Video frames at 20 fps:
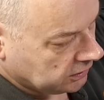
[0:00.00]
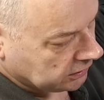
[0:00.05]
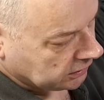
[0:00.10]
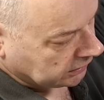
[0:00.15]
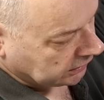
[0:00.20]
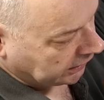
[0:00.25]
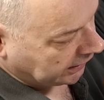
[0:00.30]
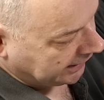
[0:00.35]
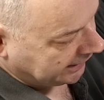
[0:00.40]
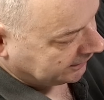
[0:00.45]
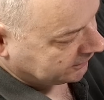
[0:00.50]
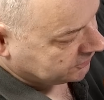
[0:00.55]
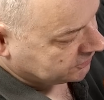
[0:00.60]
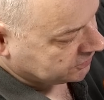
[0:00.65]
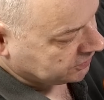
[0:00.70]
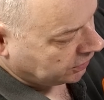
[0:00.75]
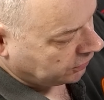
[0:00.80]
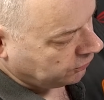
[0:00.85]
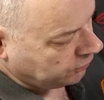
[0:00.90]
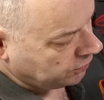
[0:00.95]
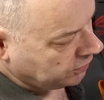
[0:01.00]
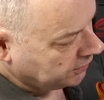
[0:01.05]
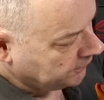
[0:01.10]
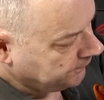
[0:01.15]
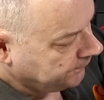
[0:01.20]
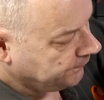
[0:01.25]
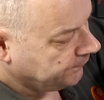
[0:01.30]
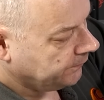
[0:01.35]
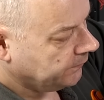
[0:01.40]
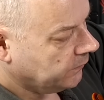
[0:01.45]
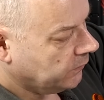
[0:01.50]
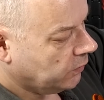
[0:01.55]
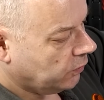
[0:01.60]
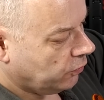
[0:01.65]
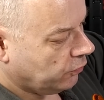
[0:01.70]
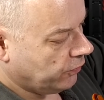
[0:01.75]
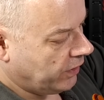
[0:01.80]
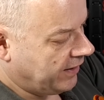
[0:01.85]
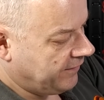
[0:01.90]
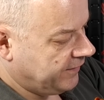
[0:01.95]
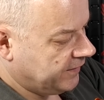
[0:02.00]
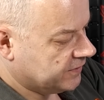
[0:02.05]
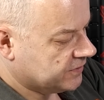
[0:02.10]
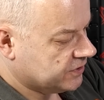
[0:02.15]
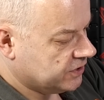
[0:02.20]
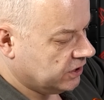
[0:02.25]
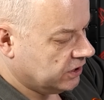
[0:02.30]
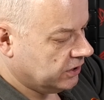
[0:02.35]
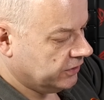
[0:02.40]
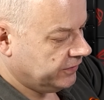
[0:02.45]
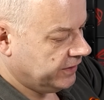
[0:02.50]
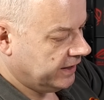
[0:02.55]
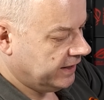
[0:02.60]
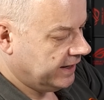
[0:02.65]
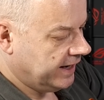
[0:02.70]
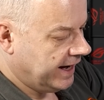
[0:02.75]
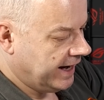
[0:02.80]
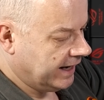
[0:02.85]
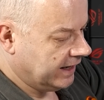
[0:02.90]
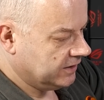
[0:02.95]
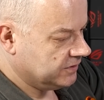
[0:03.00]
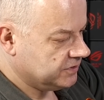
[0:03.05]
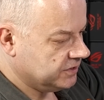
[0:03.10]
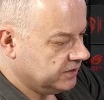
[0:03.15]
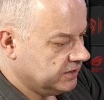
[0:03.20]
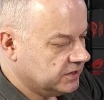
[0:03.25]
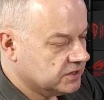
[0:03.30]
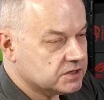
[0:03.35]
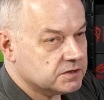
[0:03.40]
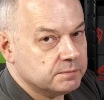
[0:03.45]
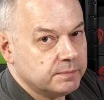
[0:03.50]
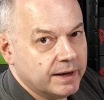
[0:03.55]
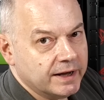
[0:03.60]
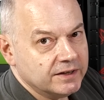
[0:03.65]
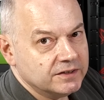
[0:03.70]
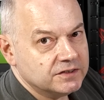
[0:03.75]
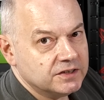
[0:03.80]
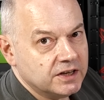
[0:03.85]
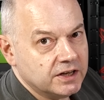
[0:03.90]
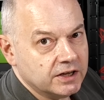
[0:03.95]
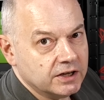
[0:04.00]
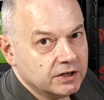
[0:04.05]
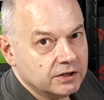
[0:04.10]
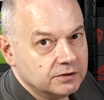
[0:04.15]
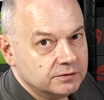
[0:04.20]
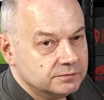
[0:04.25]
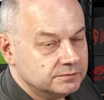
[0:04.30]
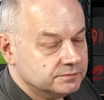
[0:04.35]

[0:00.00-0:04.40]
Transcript: like so. Graphics card then hangs in this space here.